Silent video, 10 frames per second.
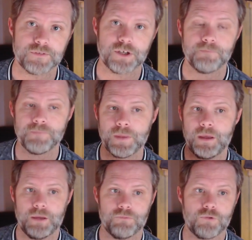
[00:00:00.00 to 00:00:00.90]
So,
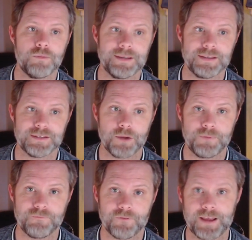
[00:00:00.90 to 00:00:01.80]
enrollment is
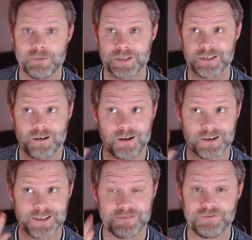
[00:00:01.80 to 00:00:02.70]
open for that. We start
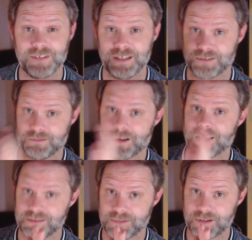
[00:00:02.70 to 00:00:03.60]
August 15th, so we
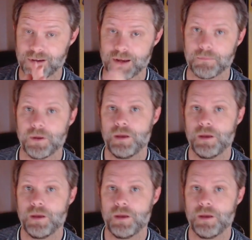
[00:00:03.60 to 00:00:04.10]
got some time.